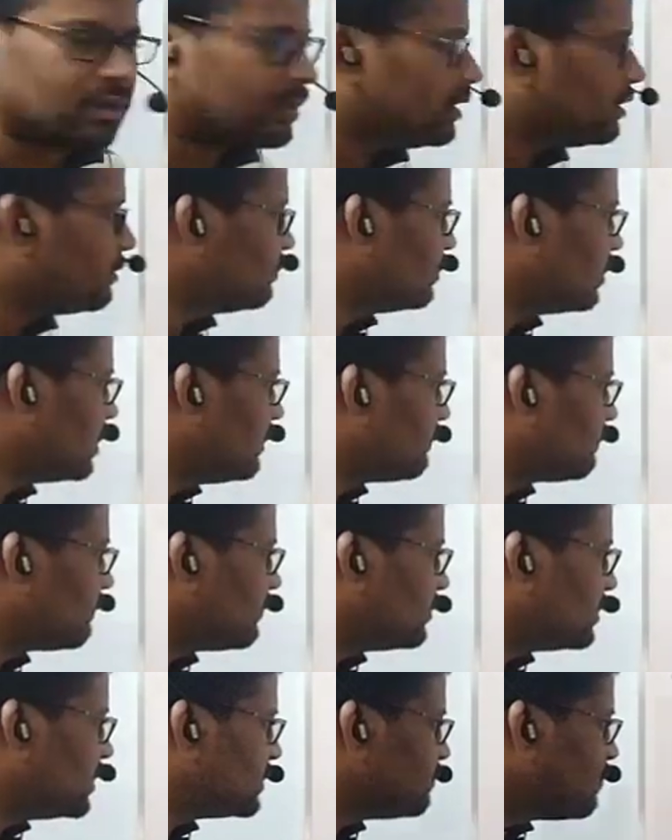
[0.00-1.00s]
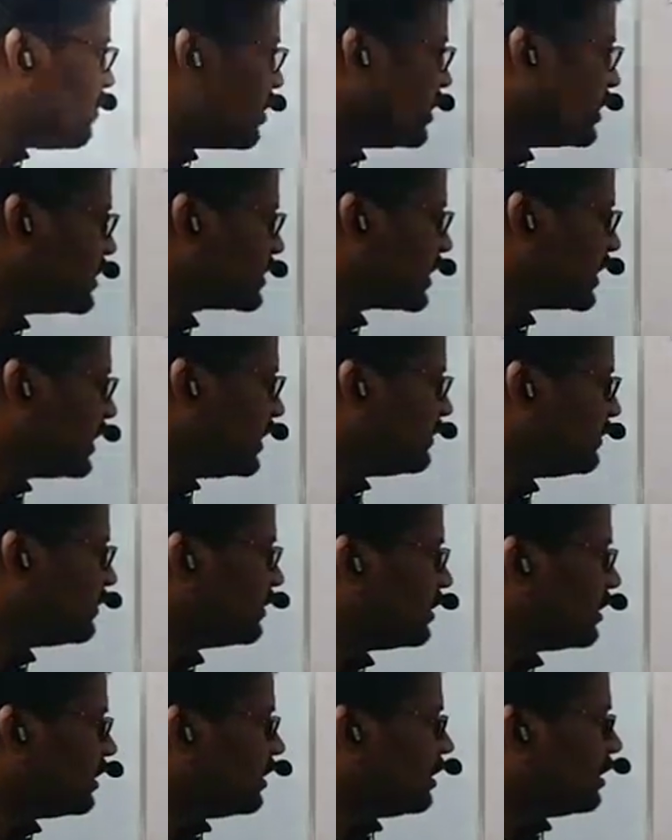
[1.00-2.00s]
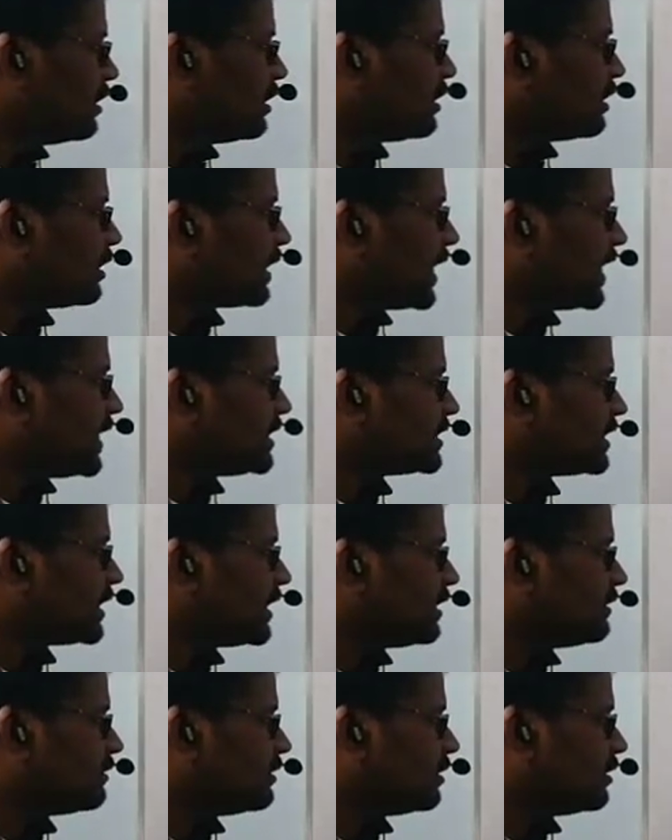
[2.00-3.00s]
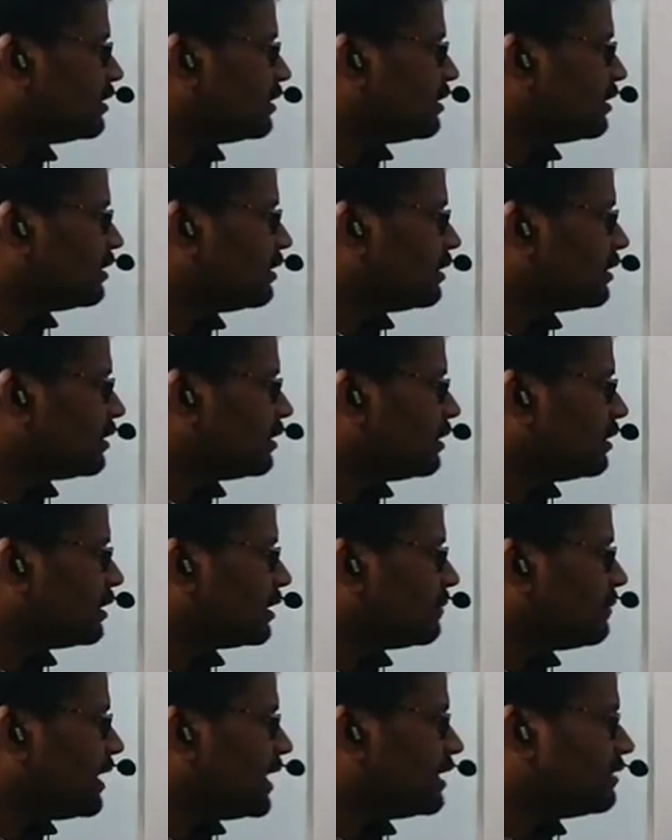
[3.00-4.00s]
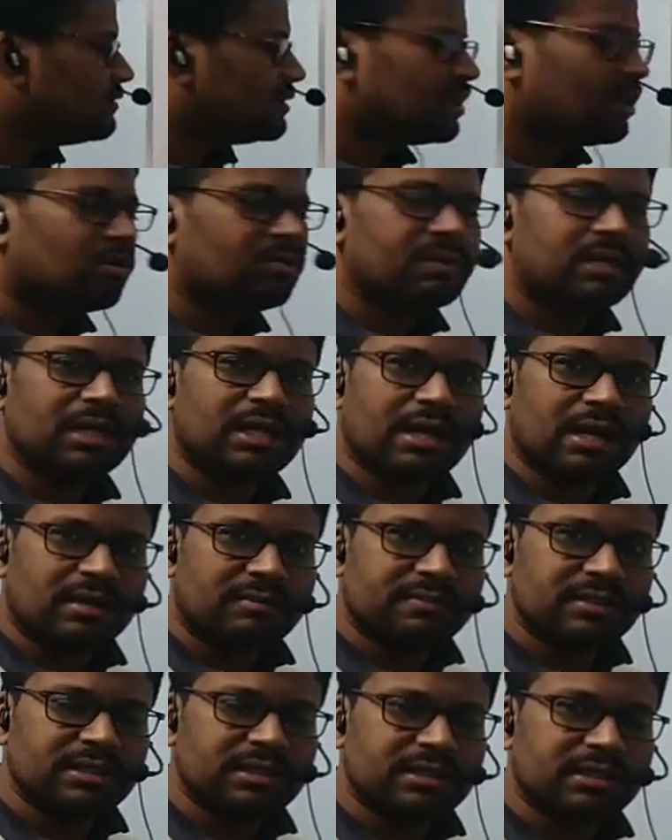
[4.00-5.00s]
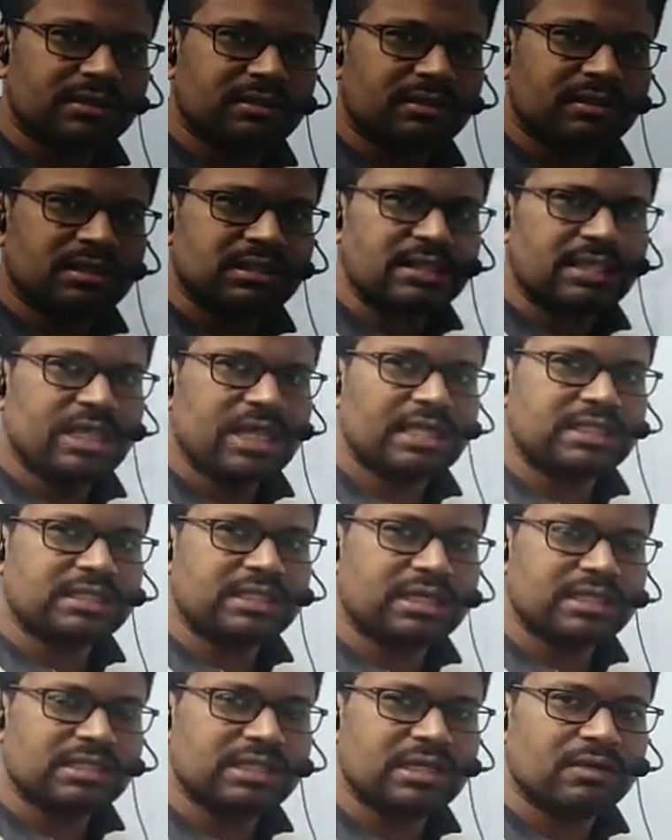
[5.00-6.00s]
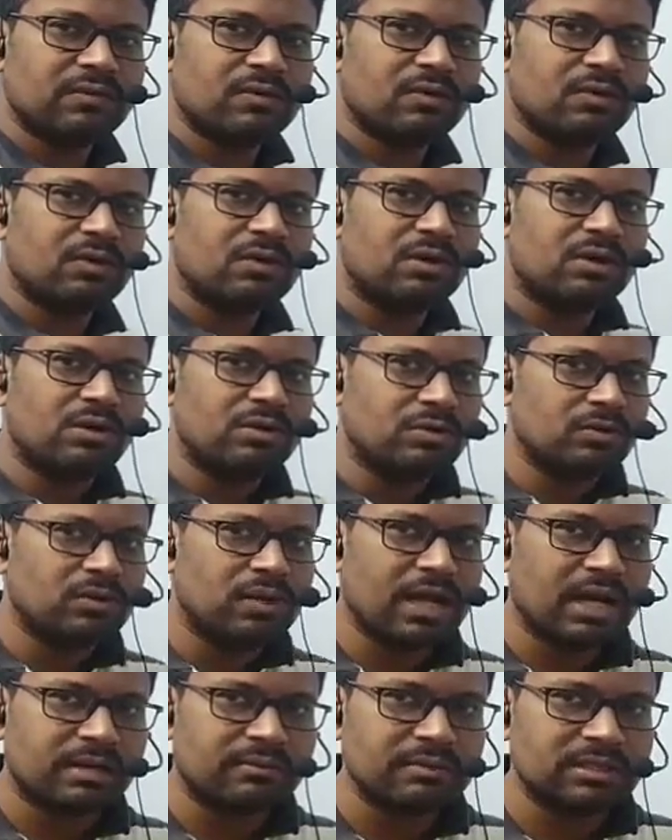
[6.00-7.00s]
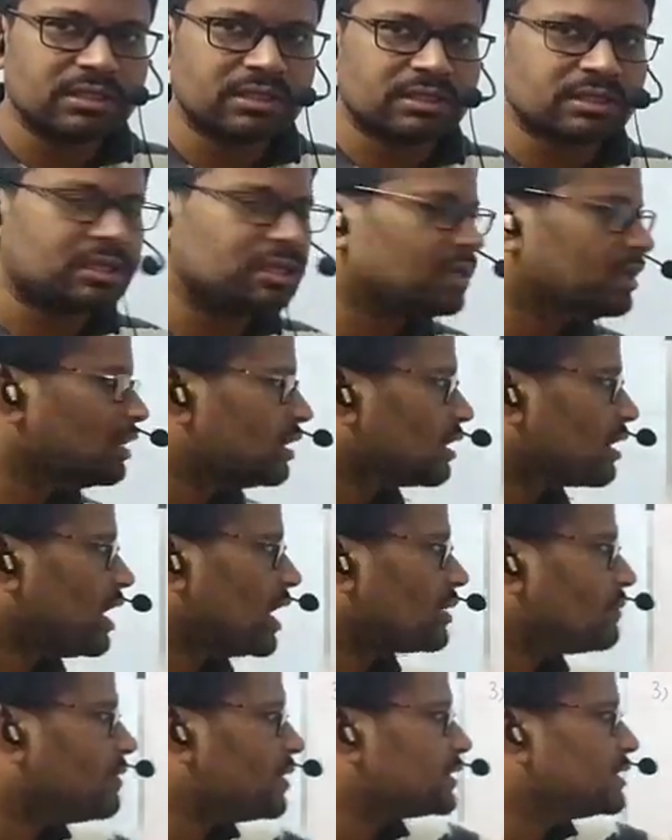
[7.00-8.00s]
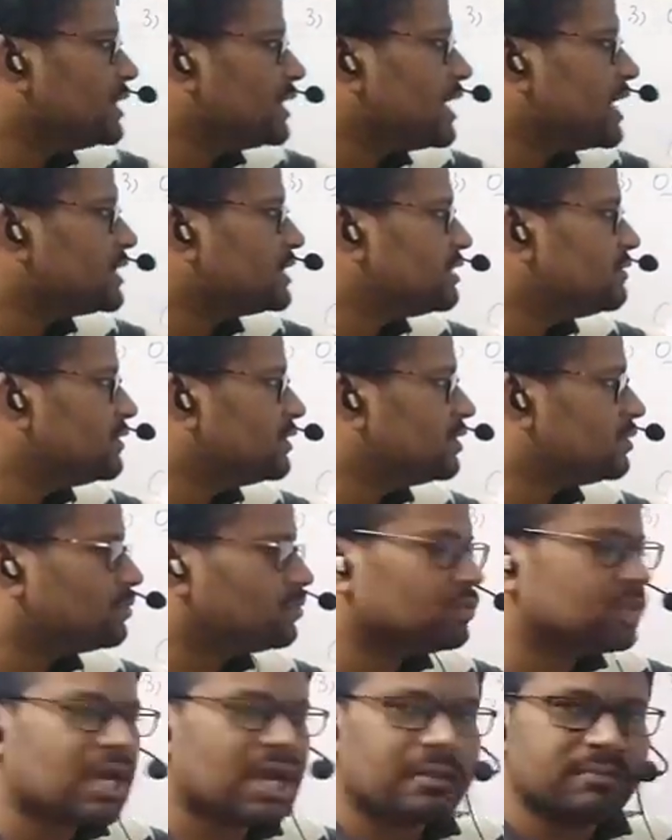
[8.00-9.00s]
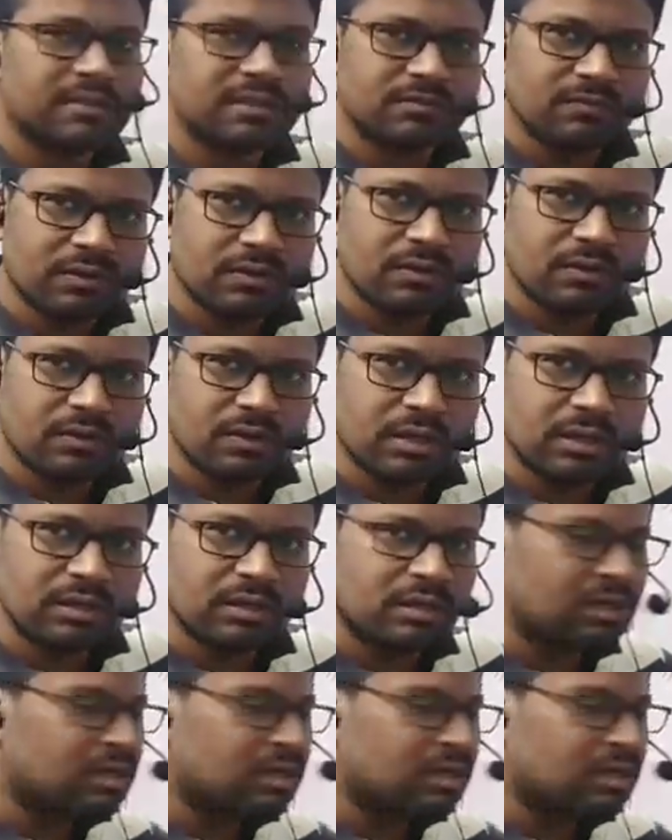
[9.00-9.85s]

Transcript: Now, if this bond is cleaved, right side remained with how many carbons? CH3CO, 2 carbons. Carboxylic acid with 2 carbons we wrote.